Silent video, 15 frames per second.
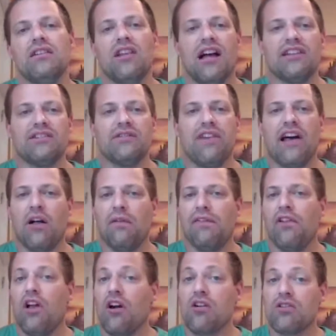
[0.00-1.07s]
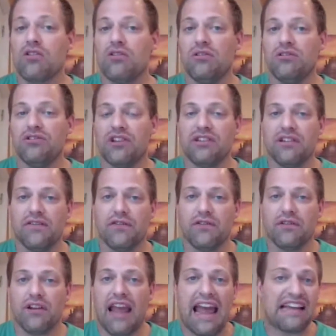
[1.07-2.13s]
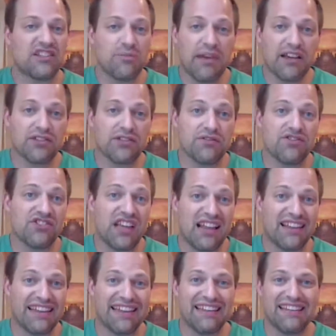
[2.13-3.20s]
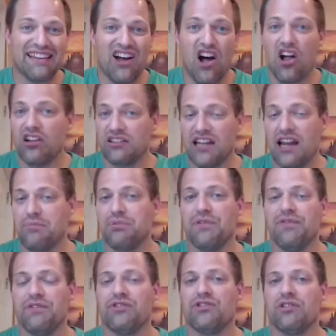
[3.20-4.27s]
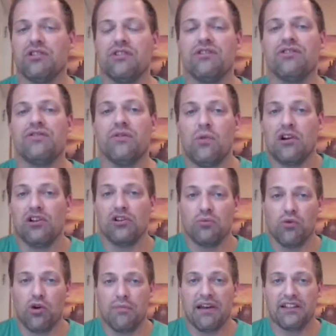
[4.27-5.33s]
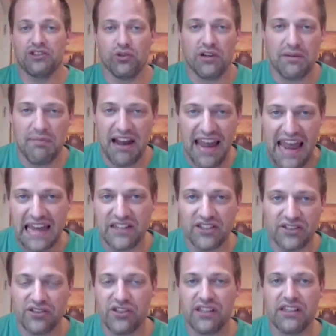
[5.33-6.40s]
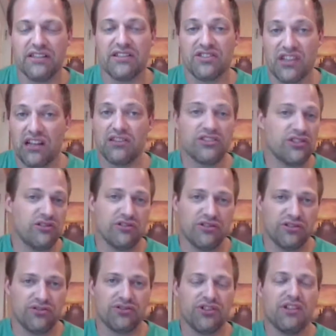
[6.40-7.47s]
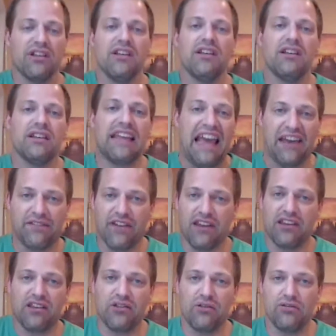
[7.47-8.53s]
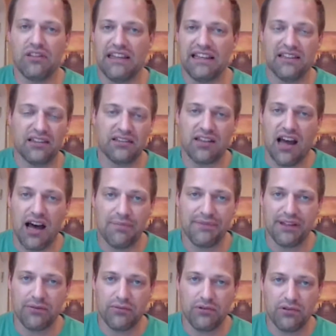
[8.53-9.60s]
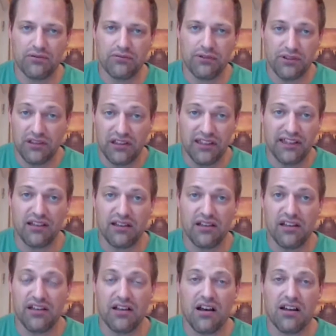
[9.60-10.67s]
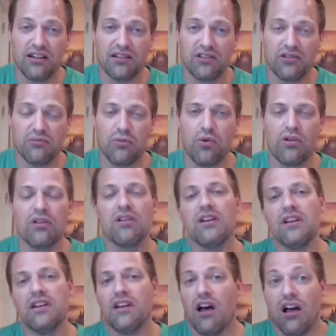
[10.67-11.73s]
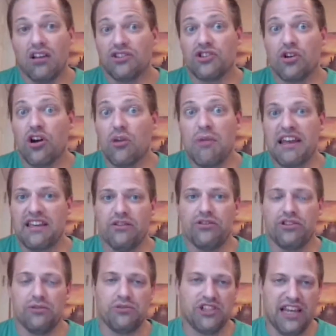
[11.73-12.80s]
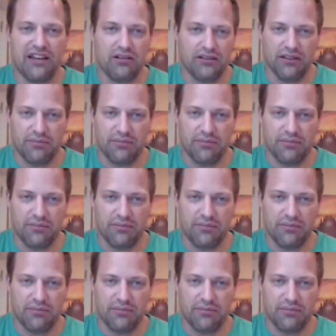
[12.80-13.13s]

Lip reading: Lots of helpful articles on different aspects of selling all types of insurance. If you want to learn more about joining my agency to sell insurance, there's the FAQ link at the top that you can click on and learn more. Also, go to my YouTube channel.